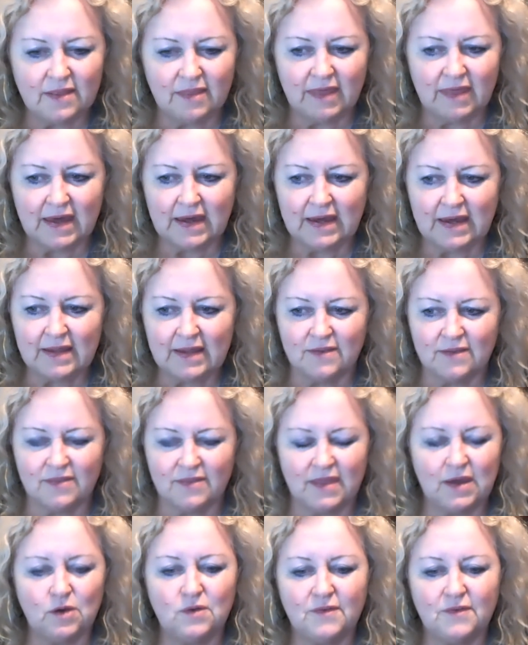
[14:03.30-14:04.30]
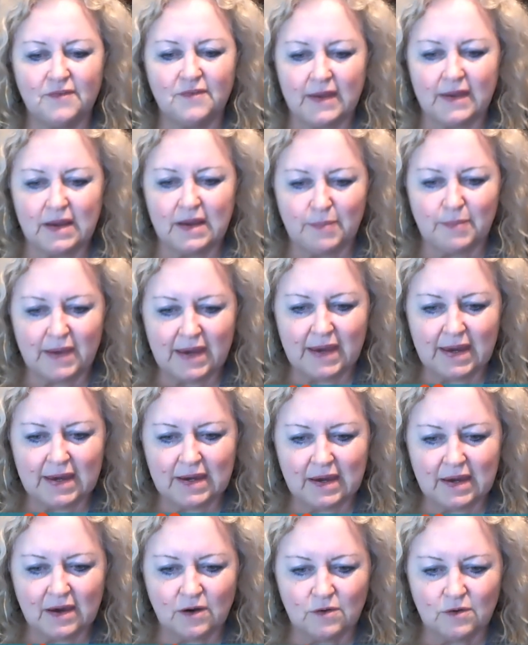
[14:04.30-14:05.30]
that they'll set up a
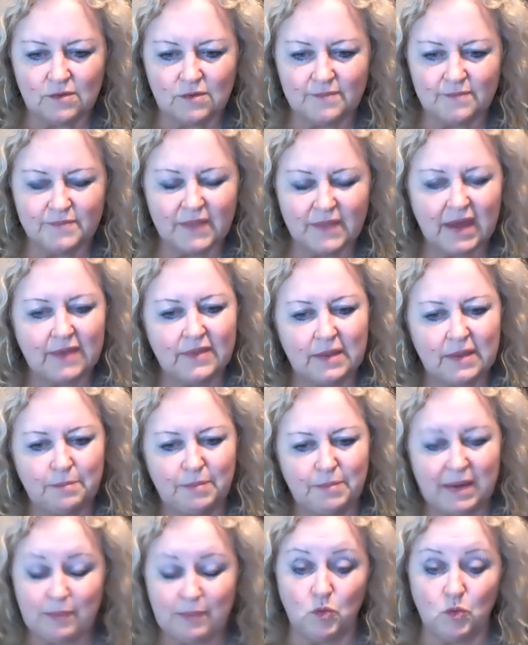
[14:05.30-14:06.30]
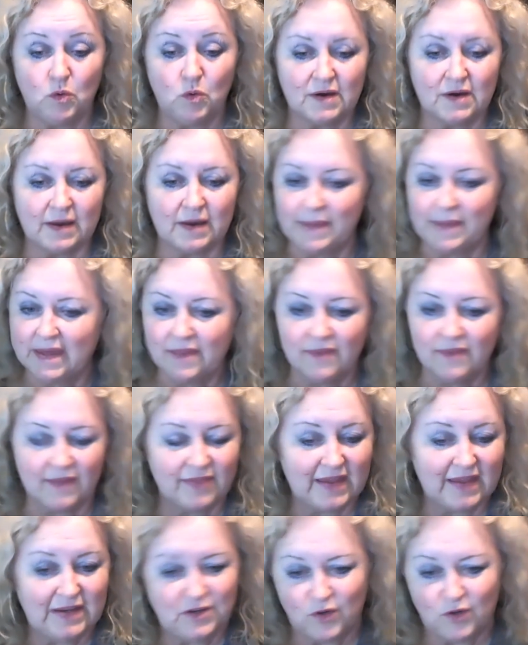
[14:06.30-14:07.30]
hangout and then people will come in that
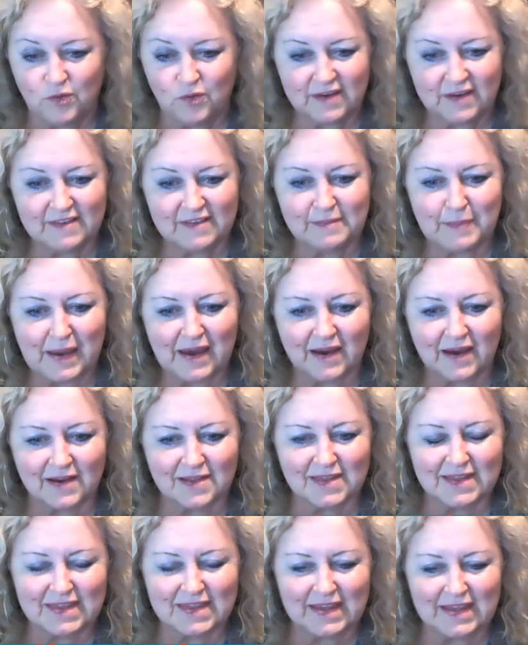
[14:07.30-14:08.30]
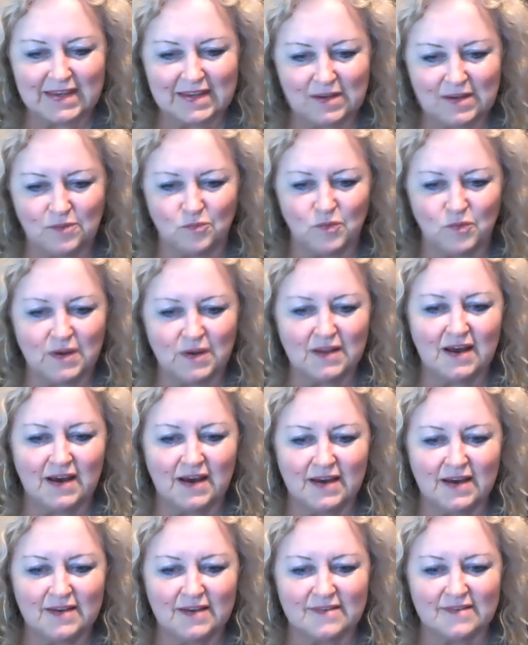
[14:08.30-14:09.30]
they don't expect, that they didn't
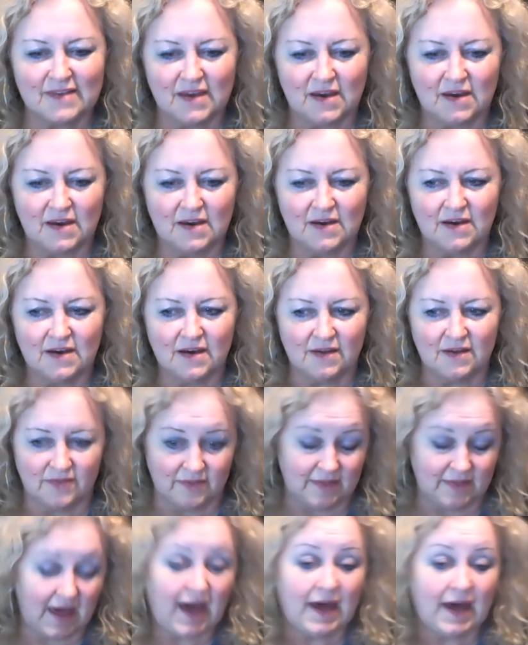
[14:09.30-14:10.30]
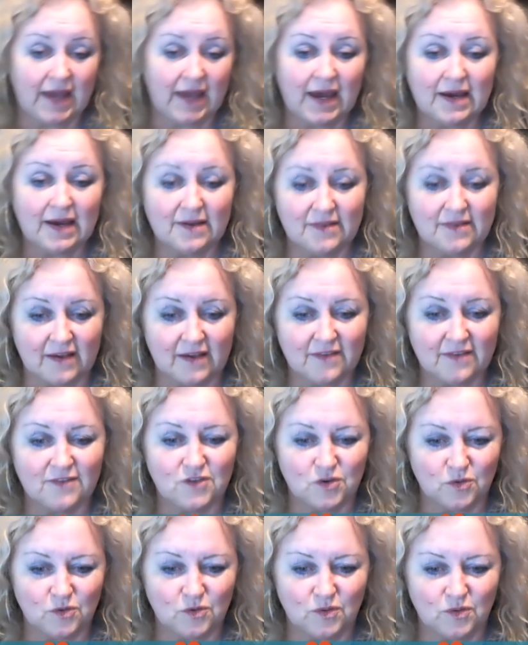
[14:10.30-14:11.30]
realize had access
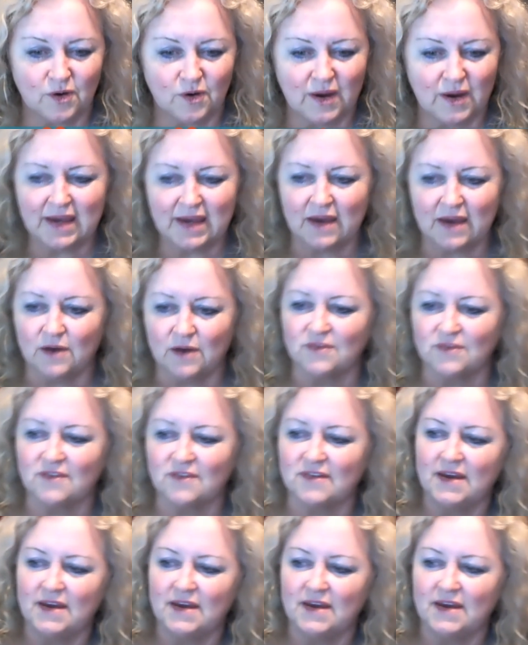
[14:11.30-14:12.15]
to their hangouts.